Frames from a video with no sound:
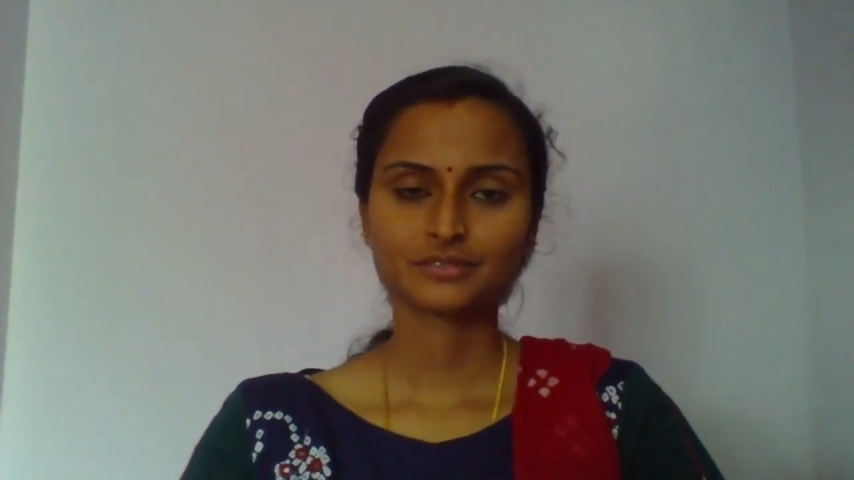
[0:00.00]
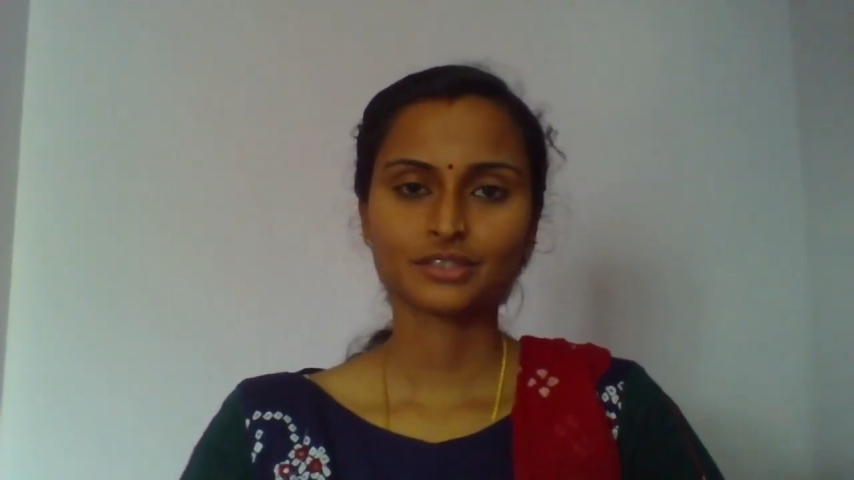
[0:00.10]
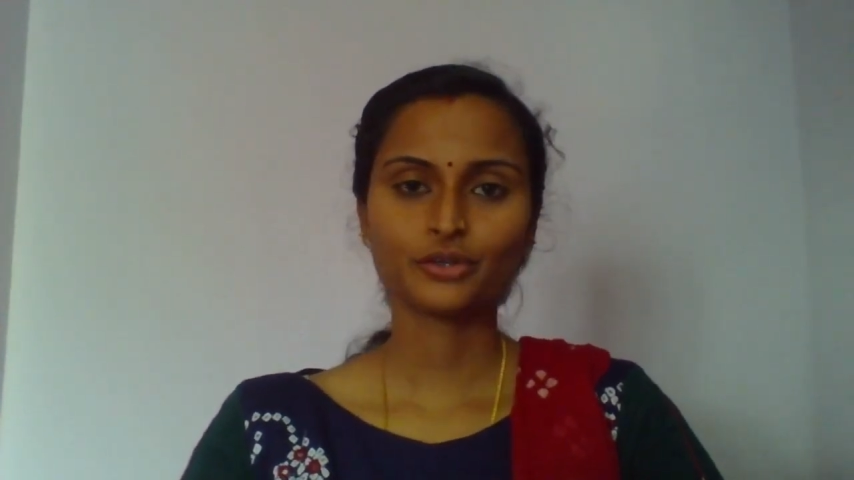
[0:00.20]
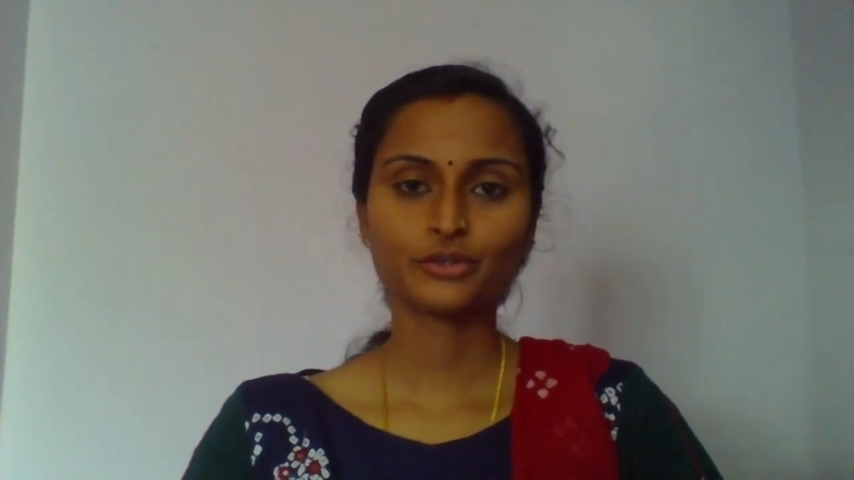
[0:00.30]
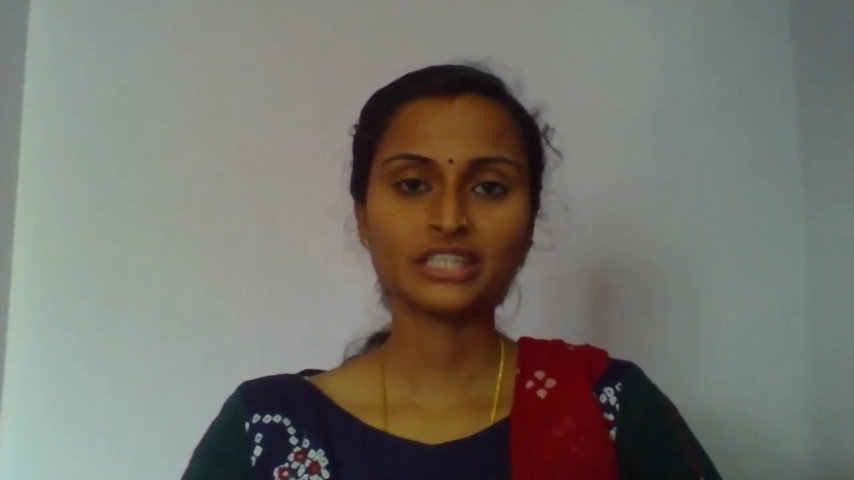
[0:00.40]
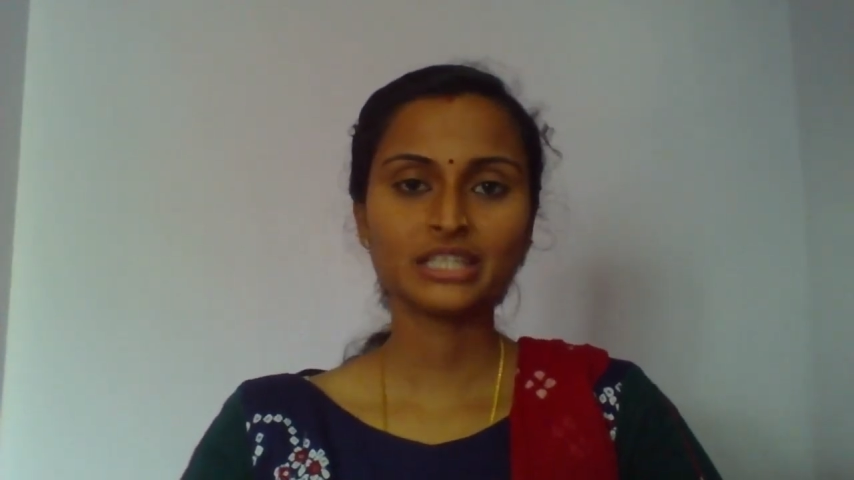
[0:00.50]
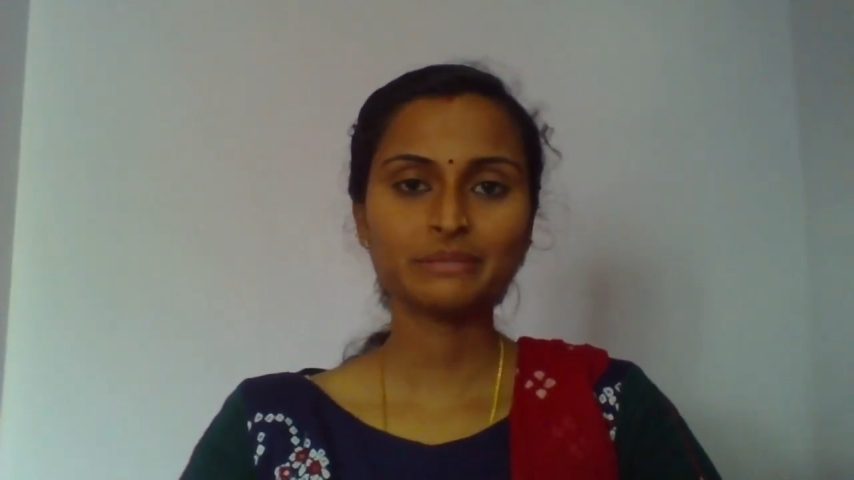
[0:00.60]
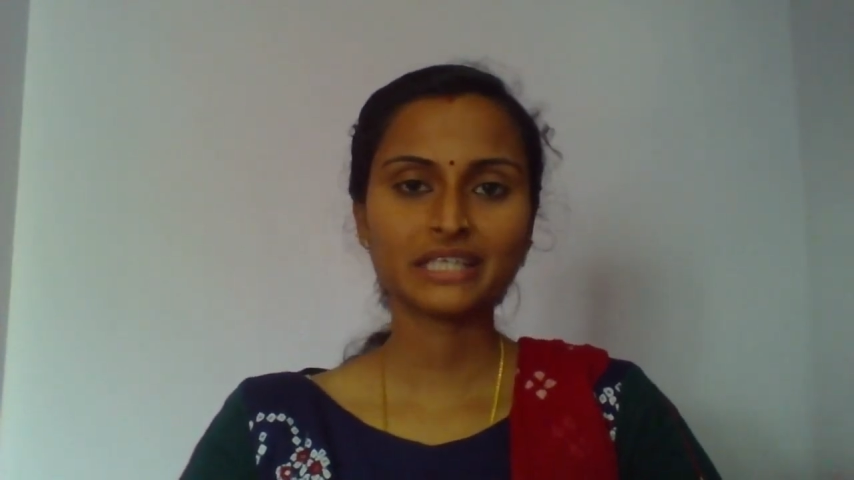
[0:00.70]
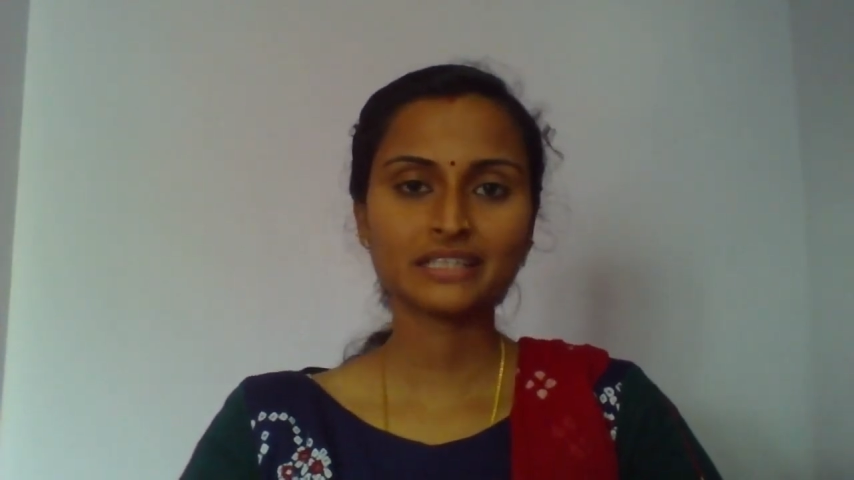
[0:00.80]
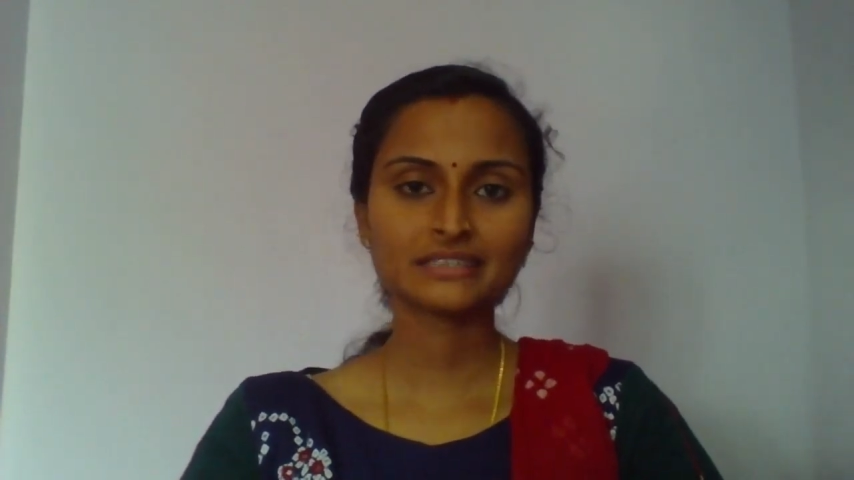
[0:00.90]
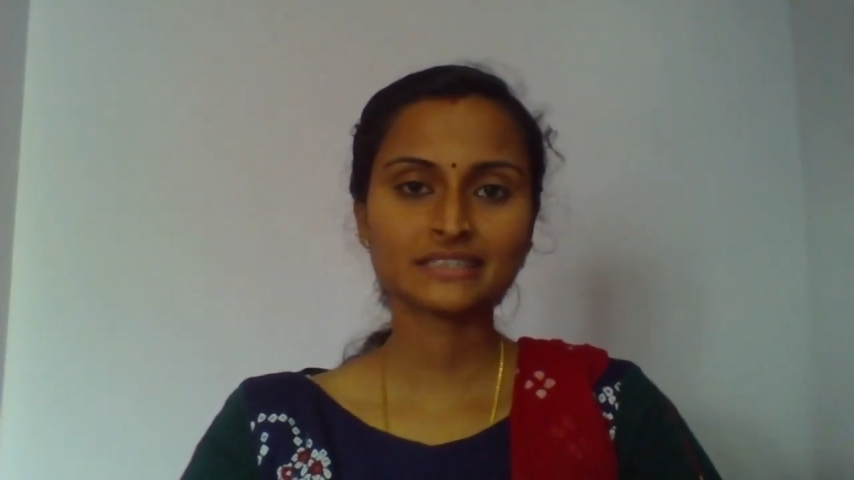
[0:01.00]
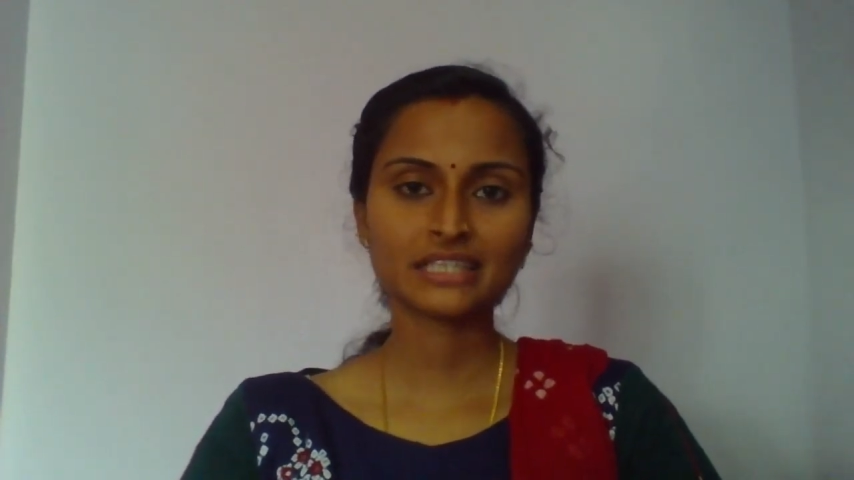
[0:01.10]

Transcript: only because they